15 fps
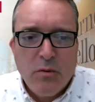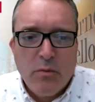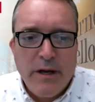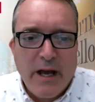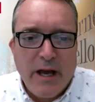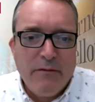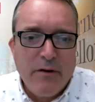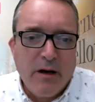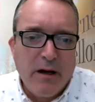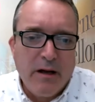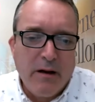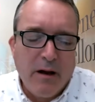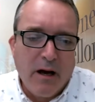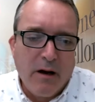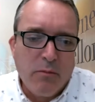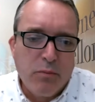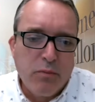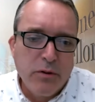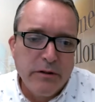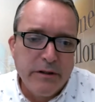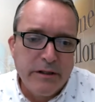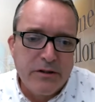We have a
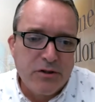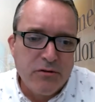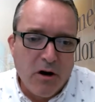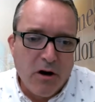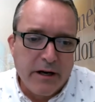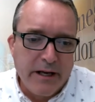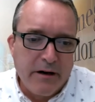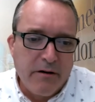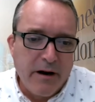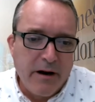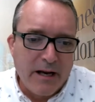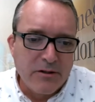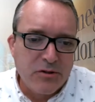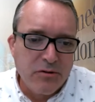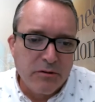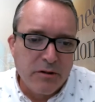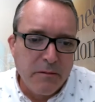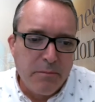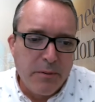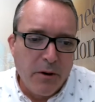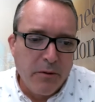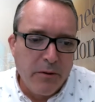really strong international
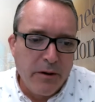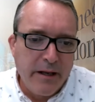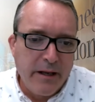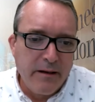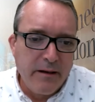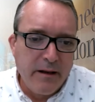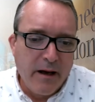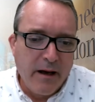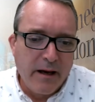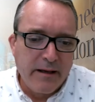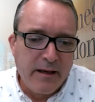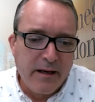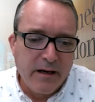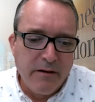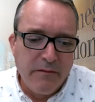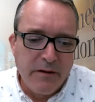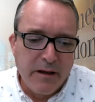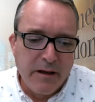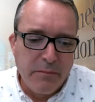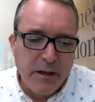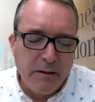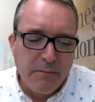component here at the
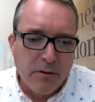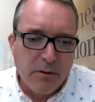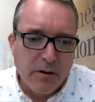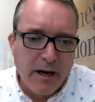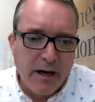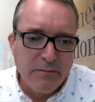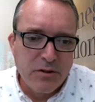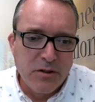MBA program.